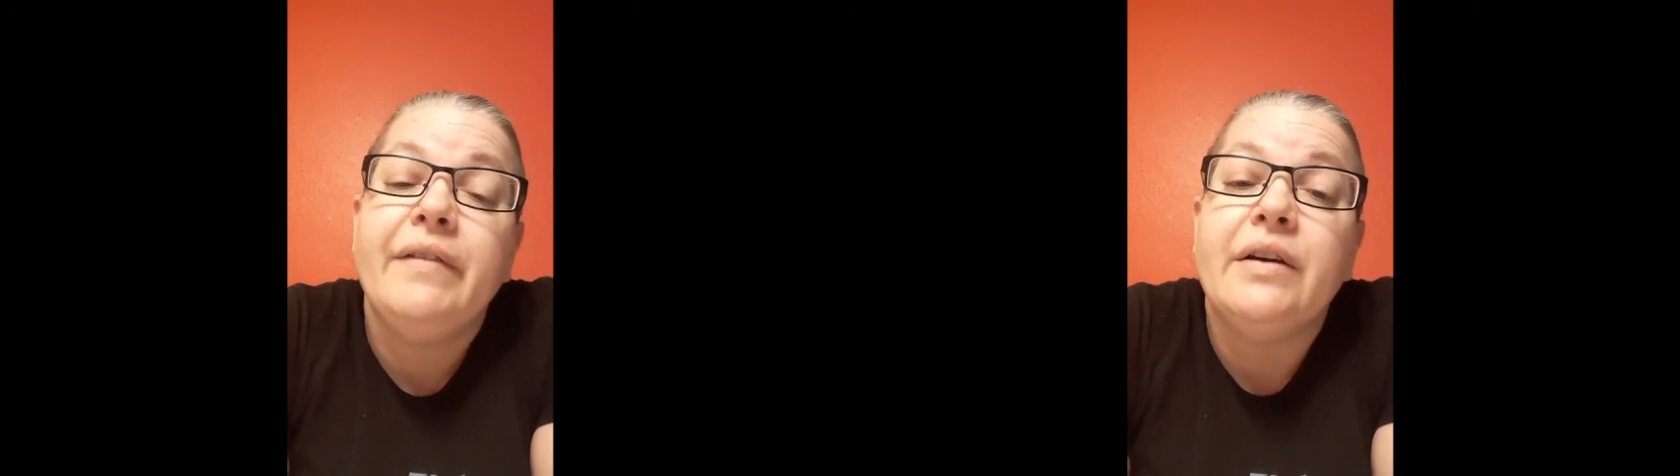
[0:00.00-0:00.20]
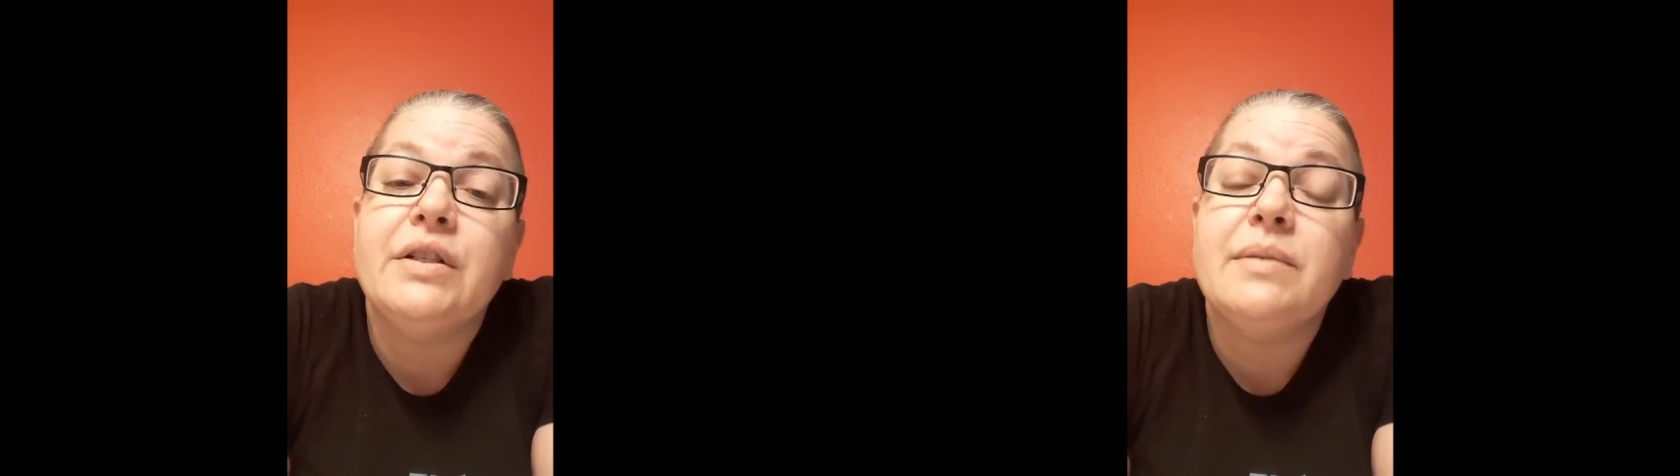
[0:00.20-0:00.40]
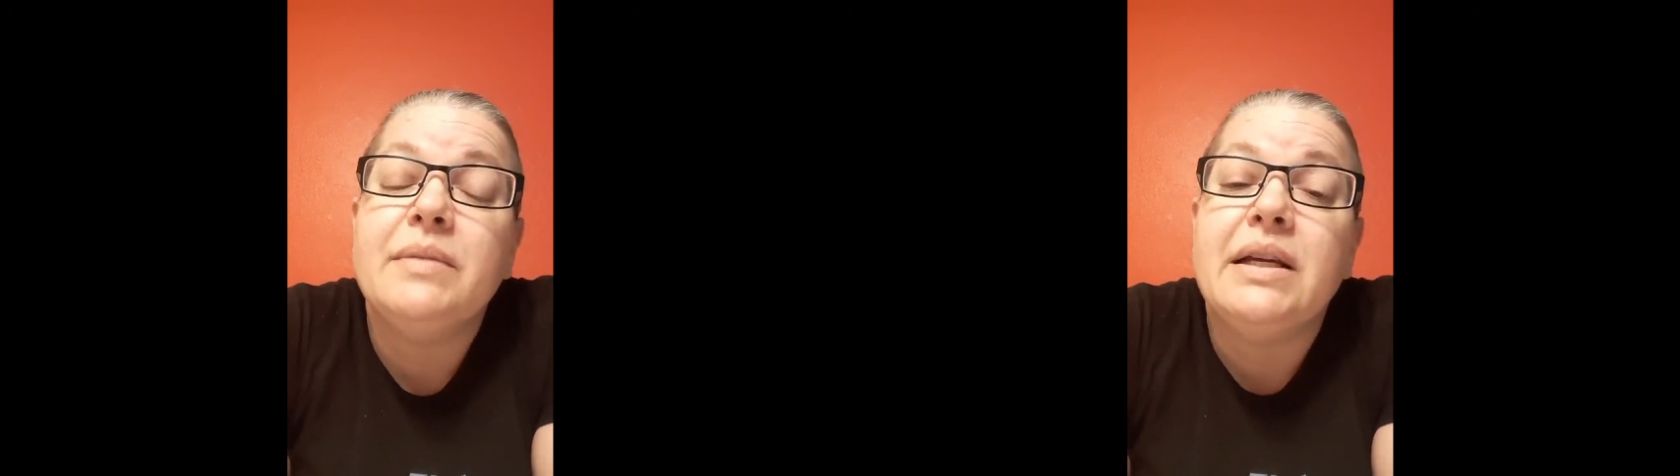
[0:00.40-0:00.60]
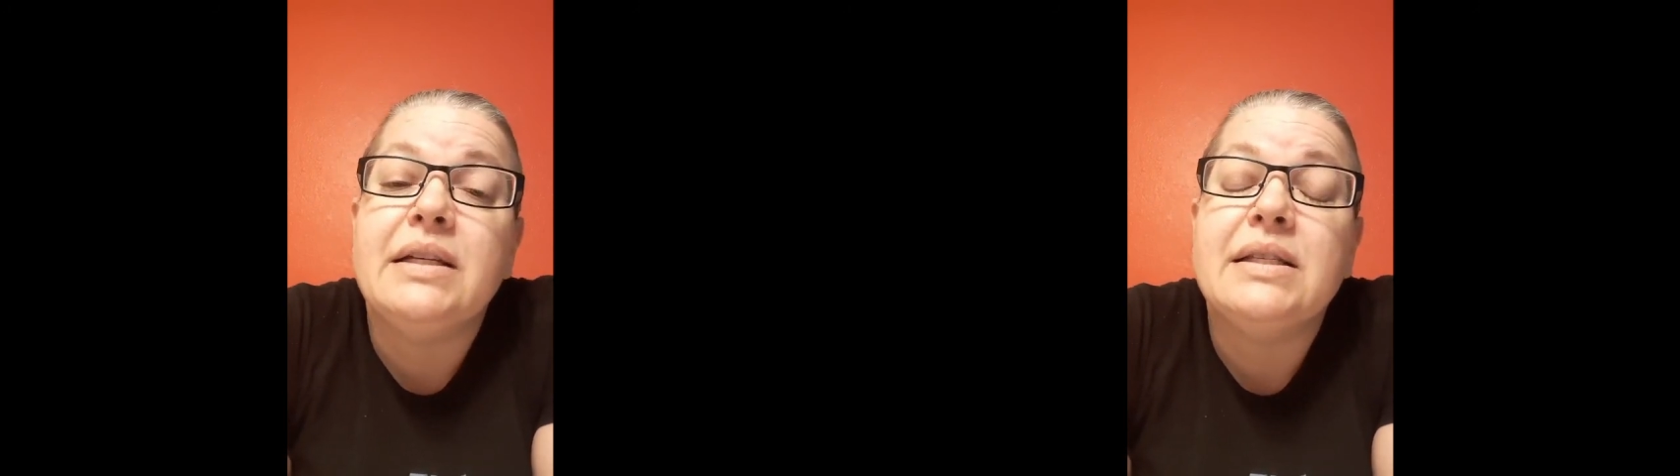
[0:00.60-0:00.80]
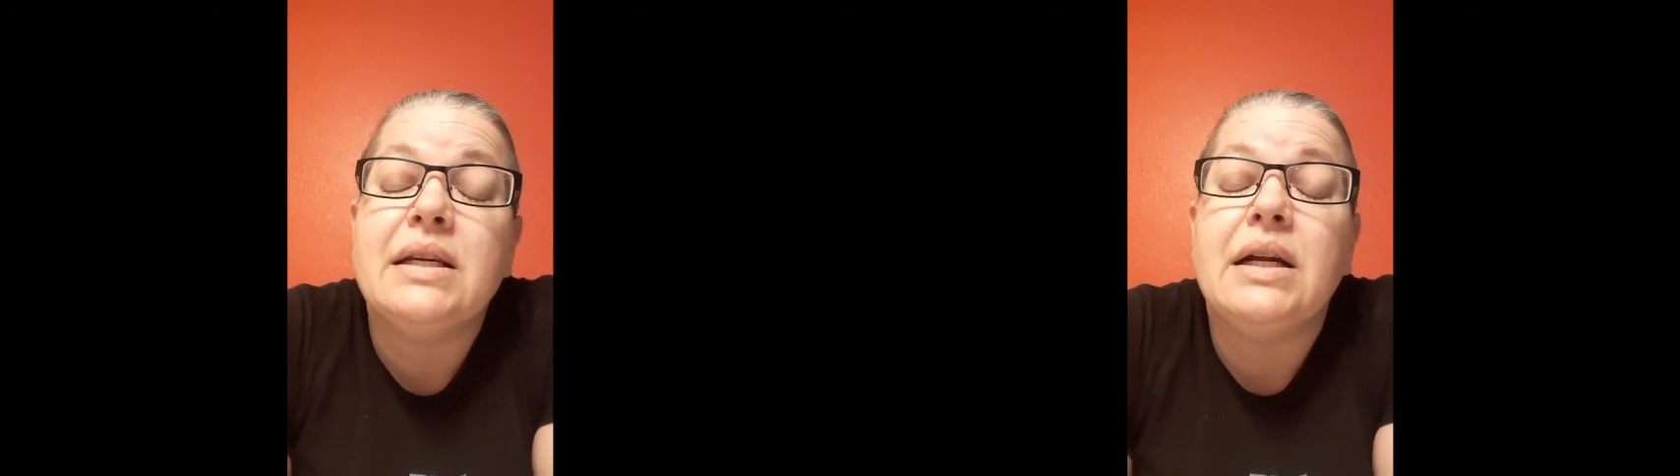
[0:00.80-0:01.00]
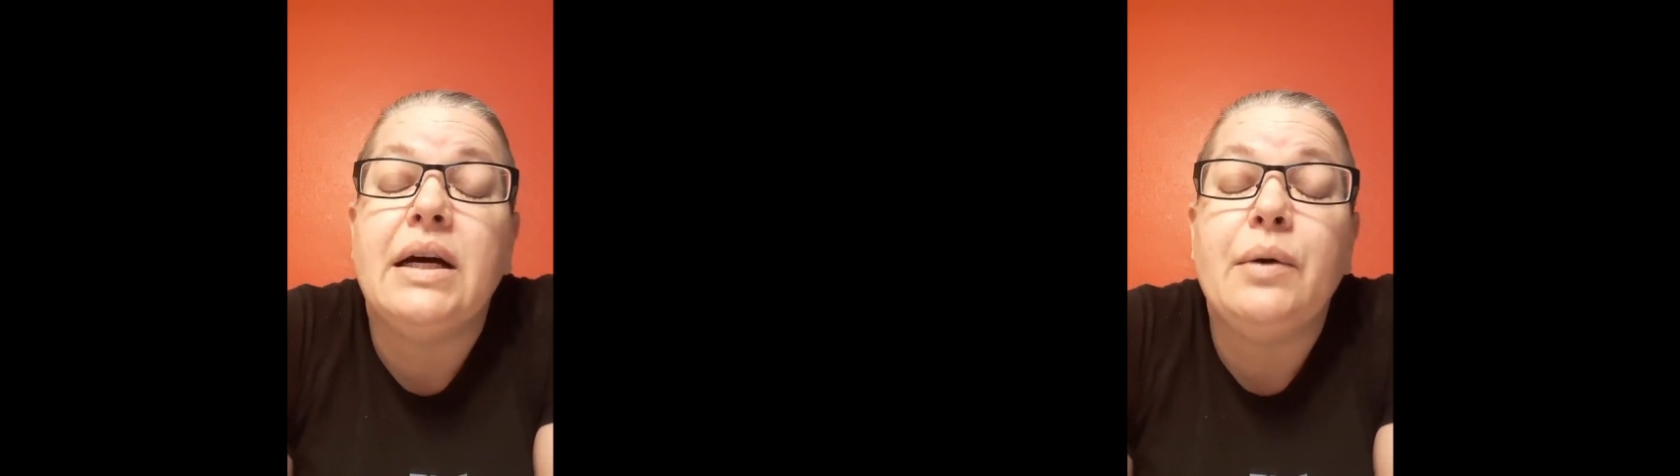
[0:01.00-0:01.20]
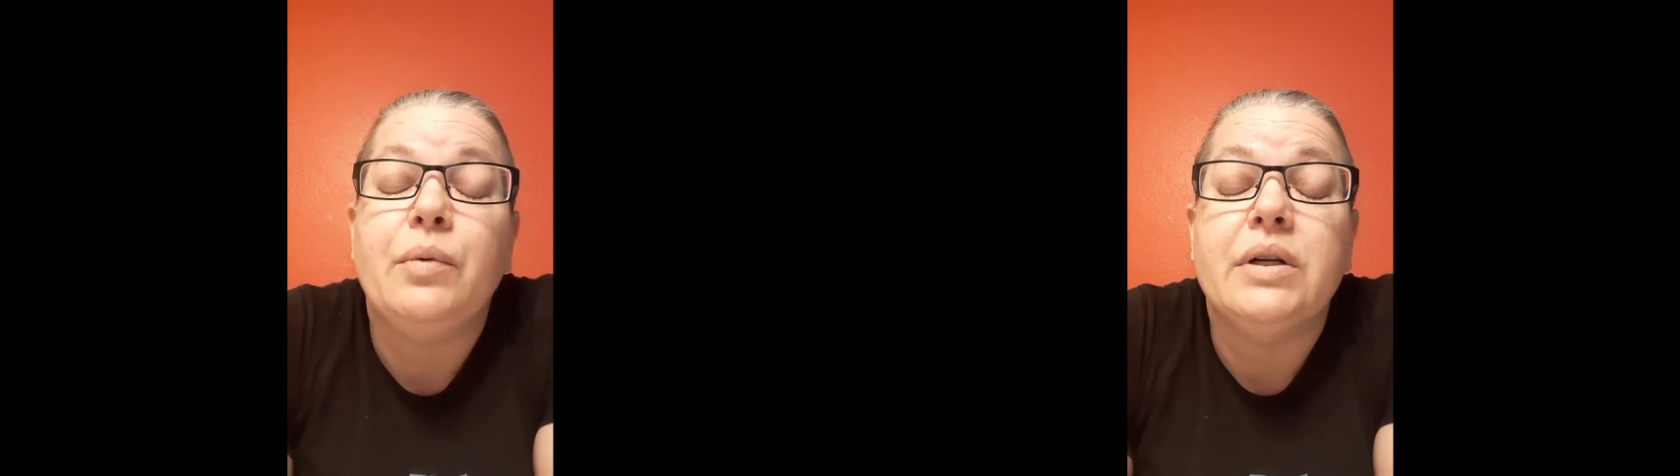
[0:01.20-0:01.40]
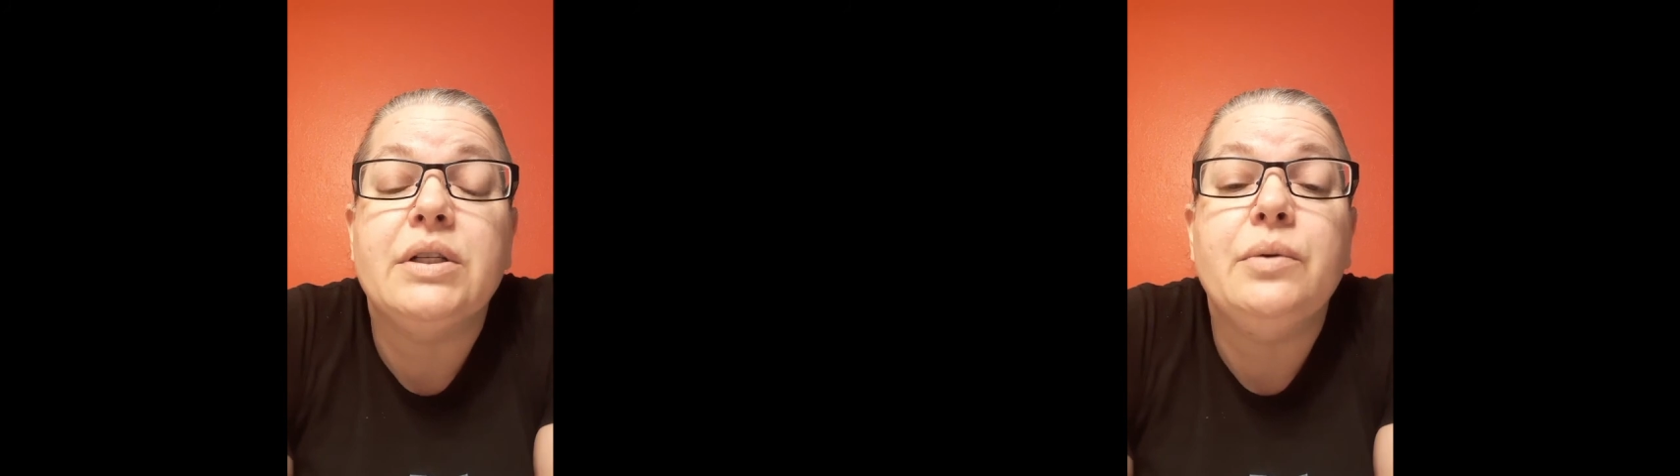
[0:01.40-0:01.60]
found some things that I
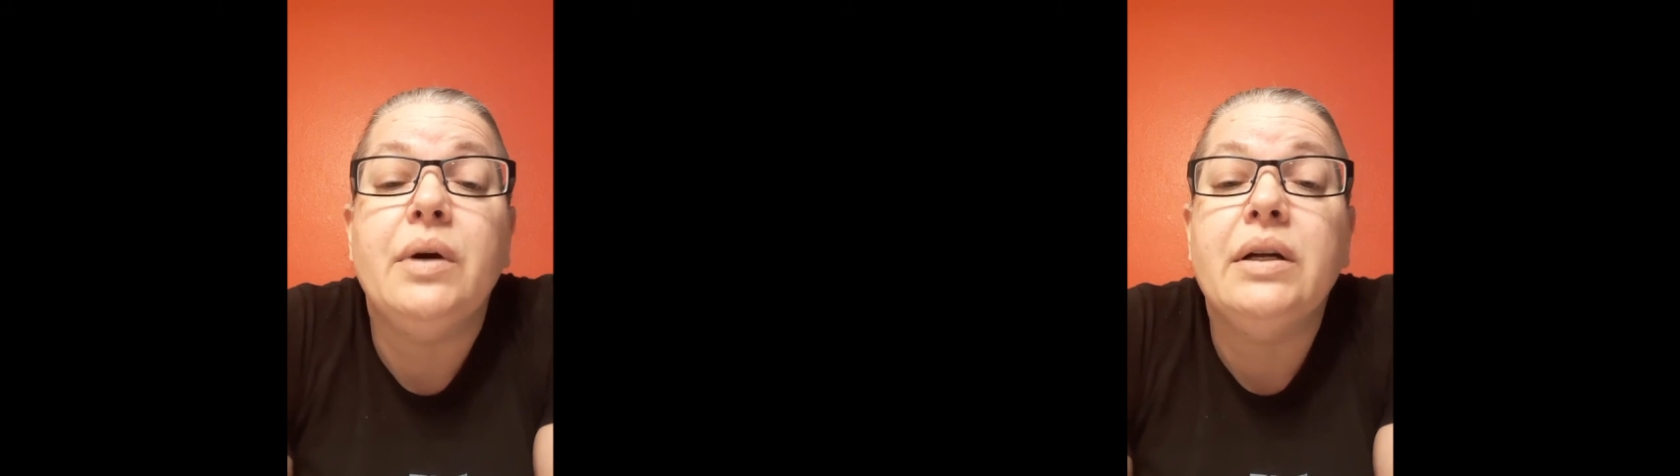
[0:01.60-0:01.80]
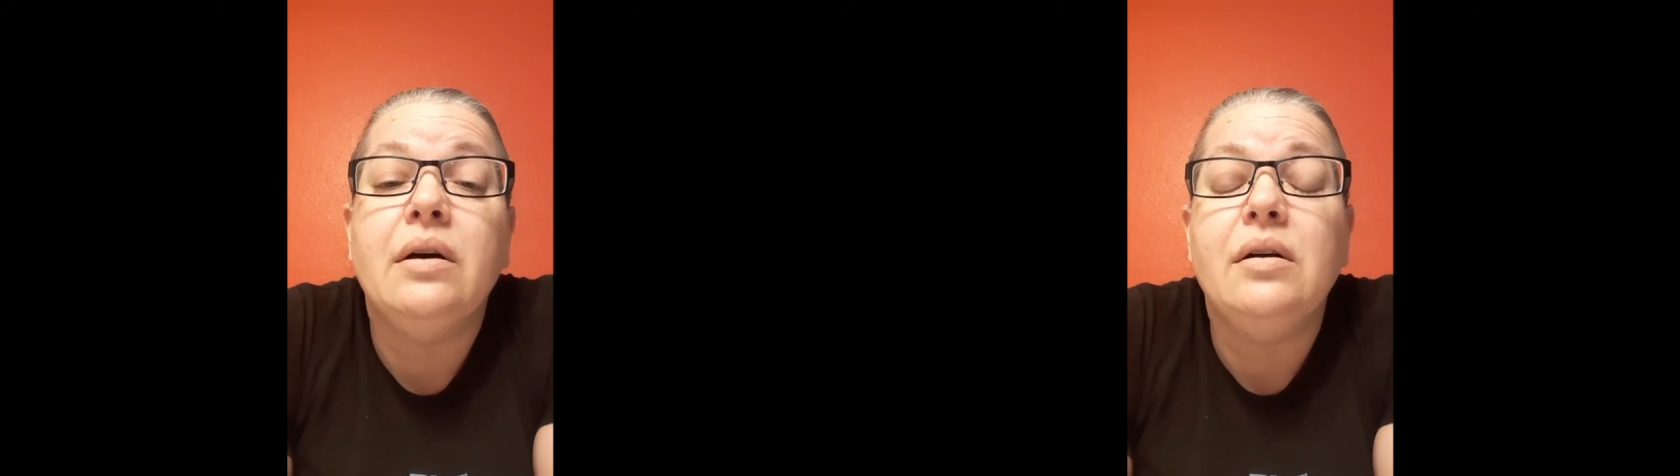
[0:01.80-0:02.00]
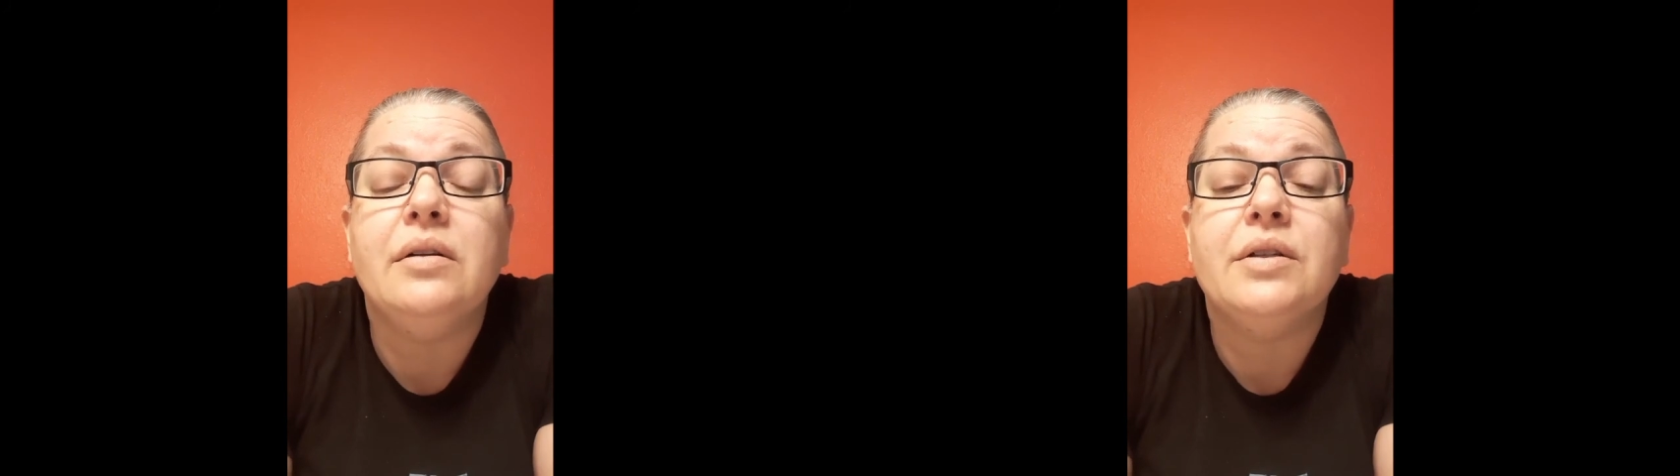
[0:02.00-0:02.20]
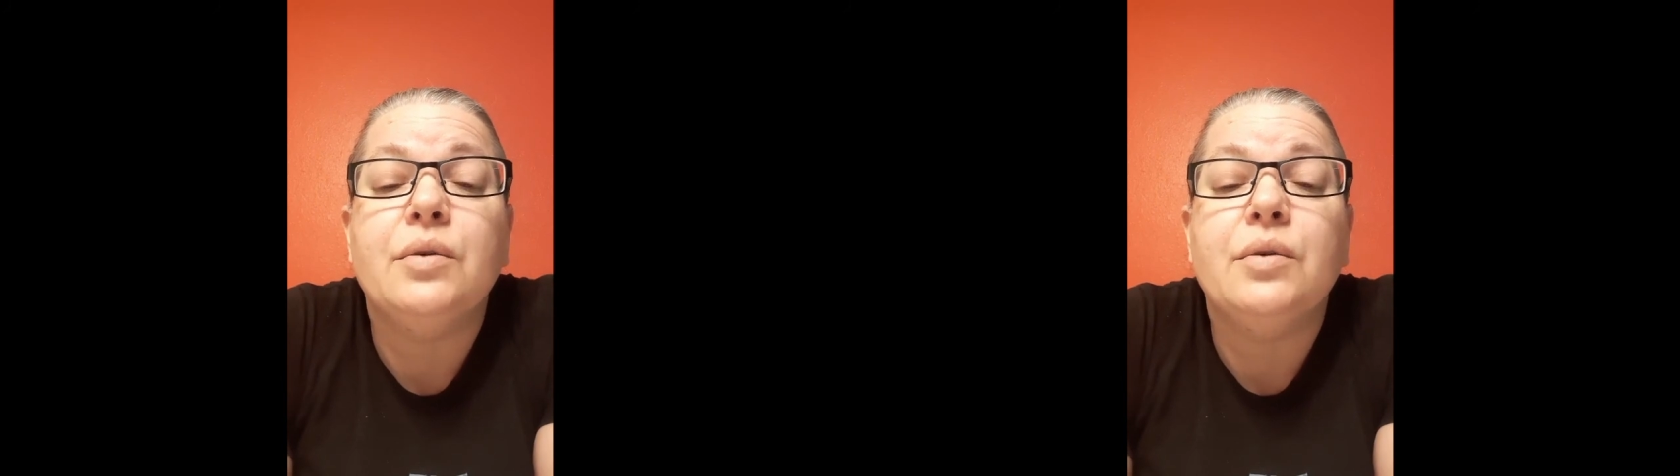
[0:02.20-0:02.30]
want to unhaul.